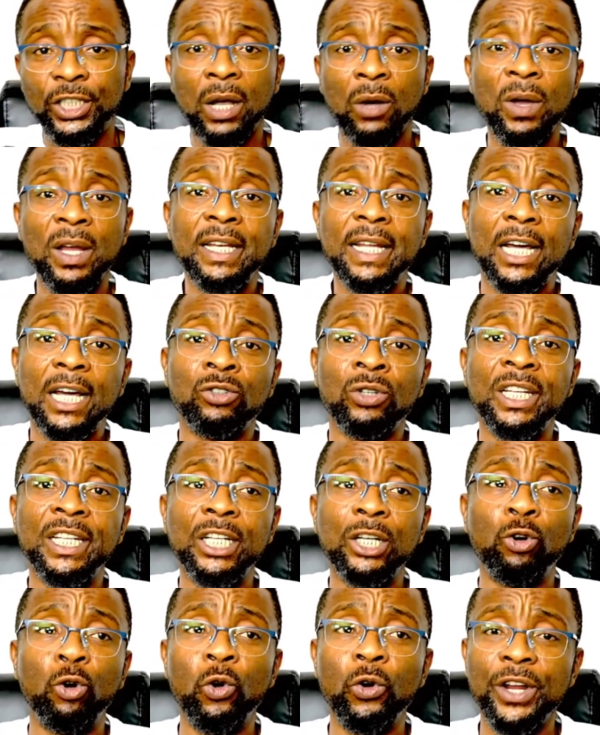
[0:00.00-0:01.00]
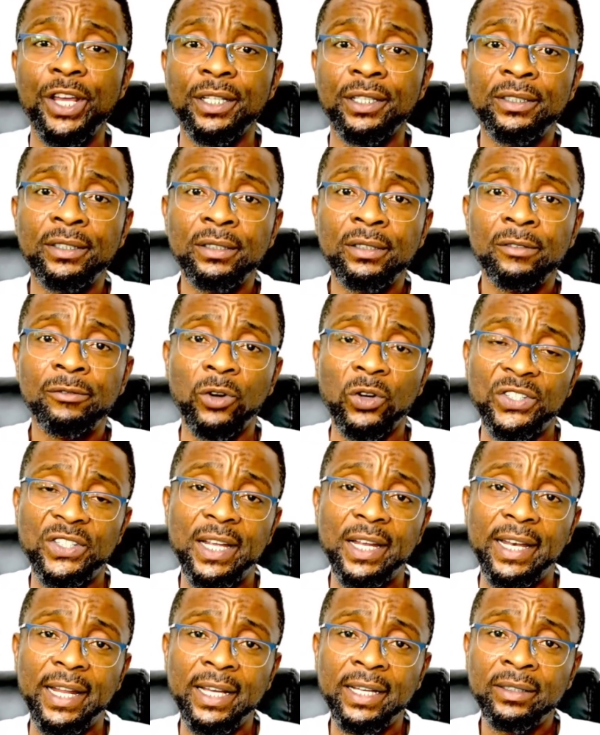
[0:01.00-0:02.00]
when they are doing Ikore for
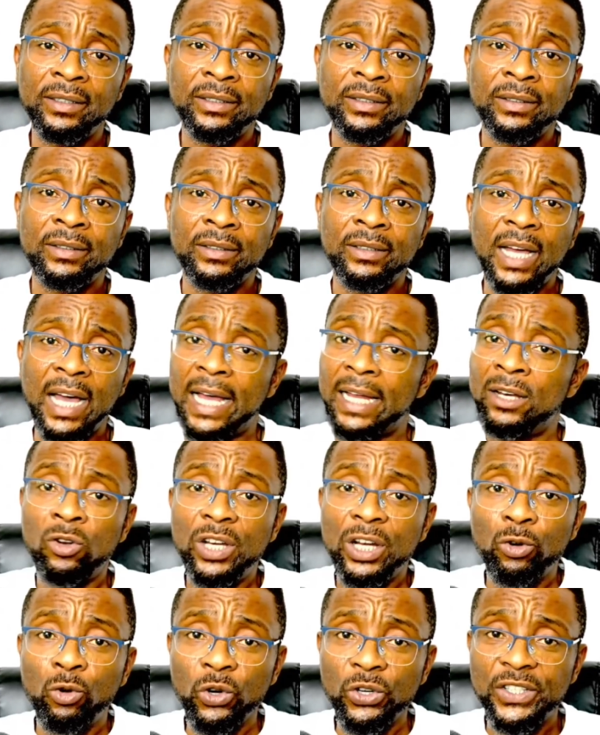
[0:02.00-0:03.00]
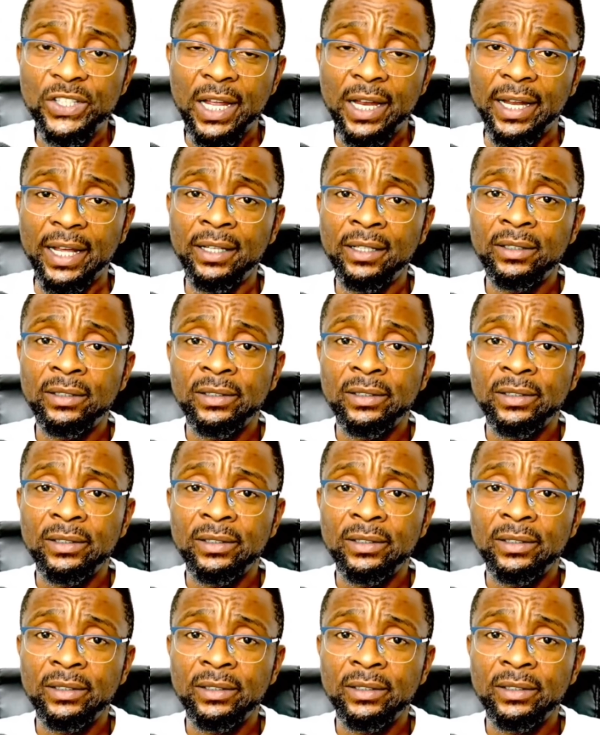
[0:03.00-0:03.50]
Sele, I know they go Sele.